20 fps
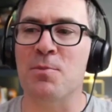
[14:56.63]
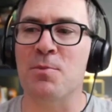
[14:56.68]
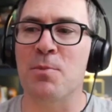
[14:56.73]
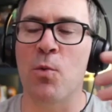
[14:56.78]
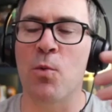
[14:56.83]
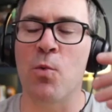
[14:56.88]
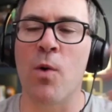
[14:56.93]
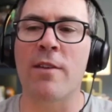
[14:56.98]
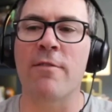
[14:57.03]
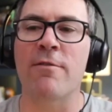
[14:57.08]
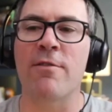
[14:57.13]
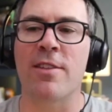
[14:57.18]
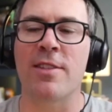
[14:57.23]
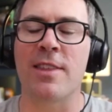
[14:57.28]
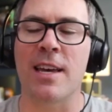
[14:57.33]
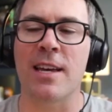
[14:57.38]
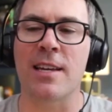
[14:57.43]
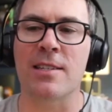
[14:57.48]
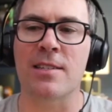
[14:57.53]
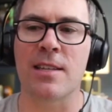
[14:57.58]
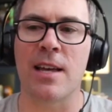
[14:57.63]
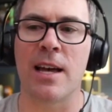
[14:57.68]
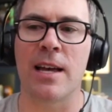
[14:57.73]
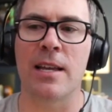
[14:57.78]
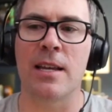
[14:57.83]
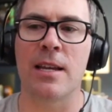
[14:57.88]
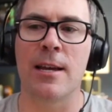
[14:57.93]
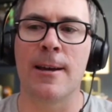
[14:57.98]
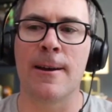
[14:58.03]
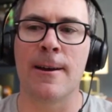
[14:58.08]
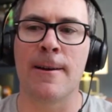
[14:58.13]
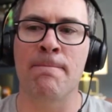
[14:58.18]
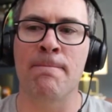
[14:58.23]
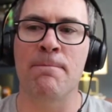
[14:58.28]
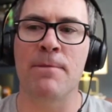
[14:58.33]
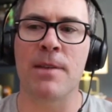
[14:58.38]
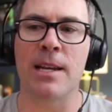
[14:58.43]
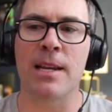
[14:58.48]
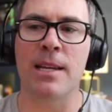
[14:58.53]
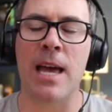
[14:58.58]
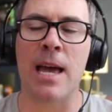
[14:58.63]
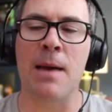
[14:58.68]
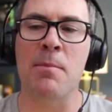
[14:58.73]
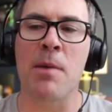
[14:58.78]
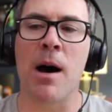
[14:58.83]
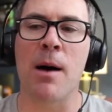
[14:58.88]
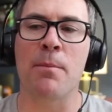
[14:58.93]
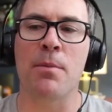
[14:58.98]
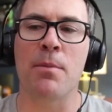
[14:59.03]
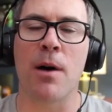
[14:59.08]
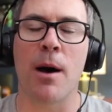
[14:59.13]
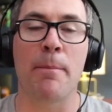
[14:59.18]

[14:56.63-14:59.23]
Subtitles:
But one of the things that came up